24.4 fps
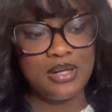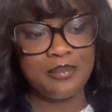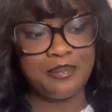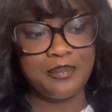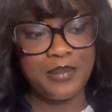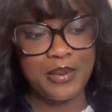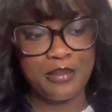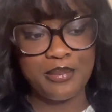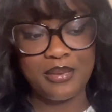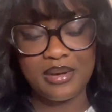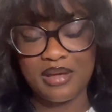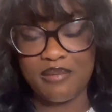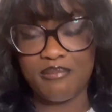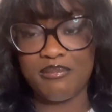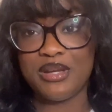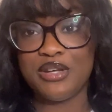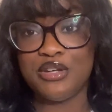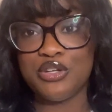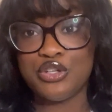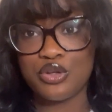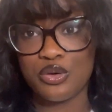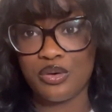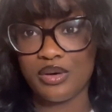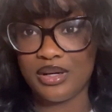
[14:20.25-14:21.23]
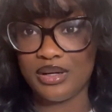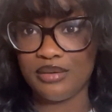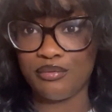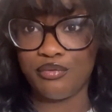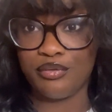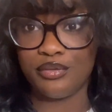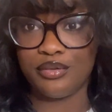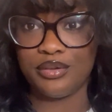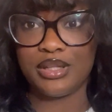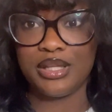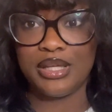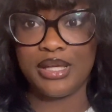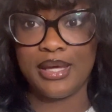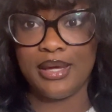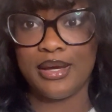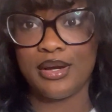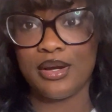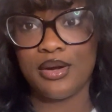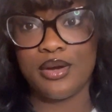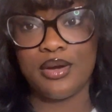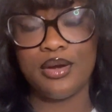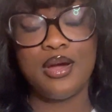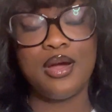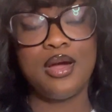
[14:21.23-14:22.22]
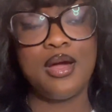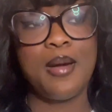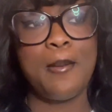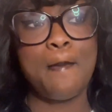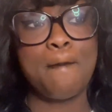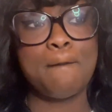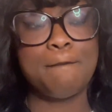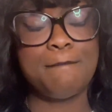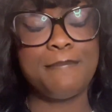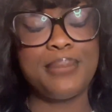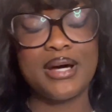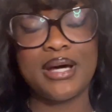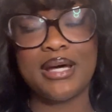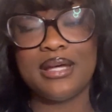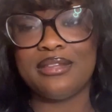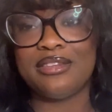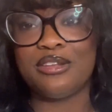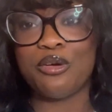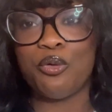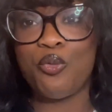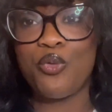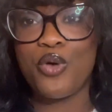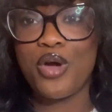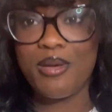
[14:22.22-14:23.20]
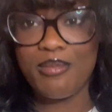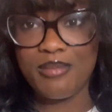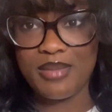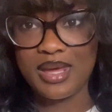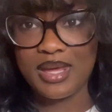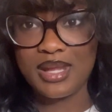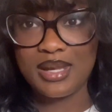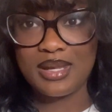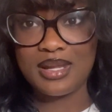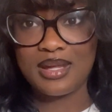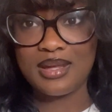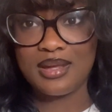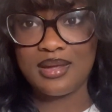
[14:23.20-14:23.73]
people that have been doing it for the year. But the women